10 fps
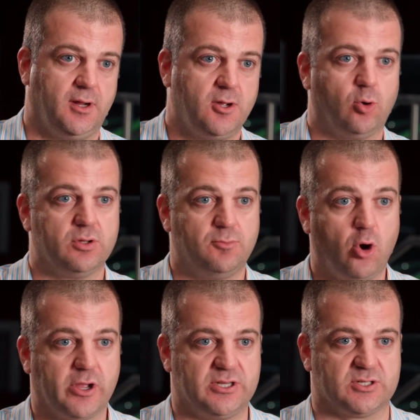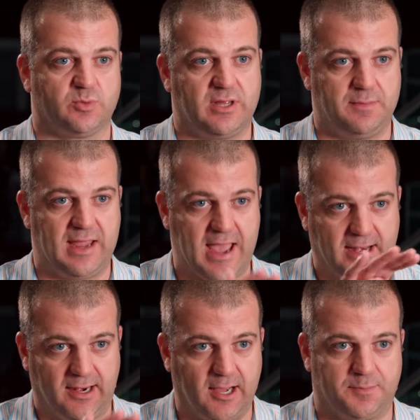All the mortgages would then be
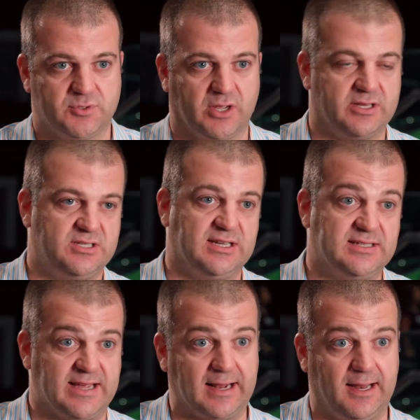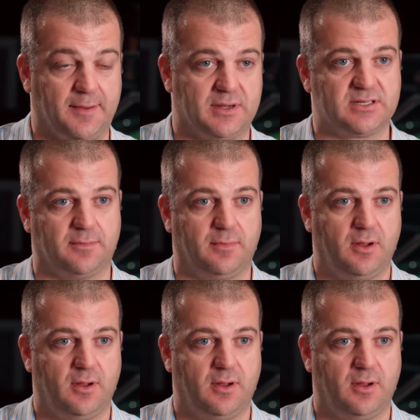added up, so I could see exactly how much I owe